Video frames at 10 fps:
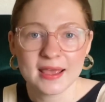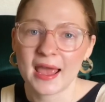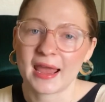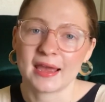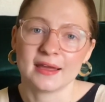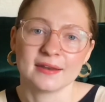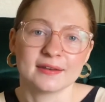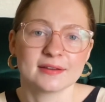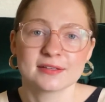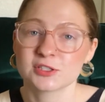and
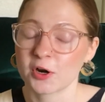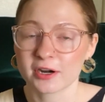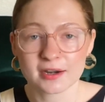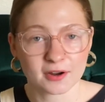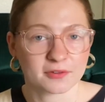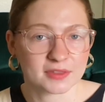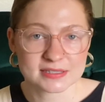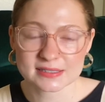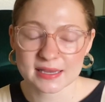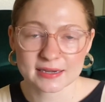started the
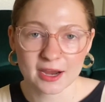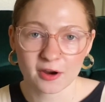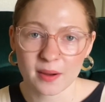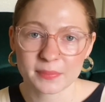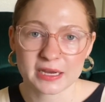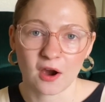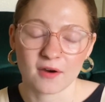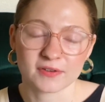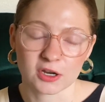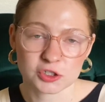skincare company
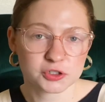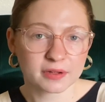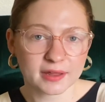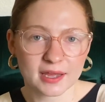off in Australia,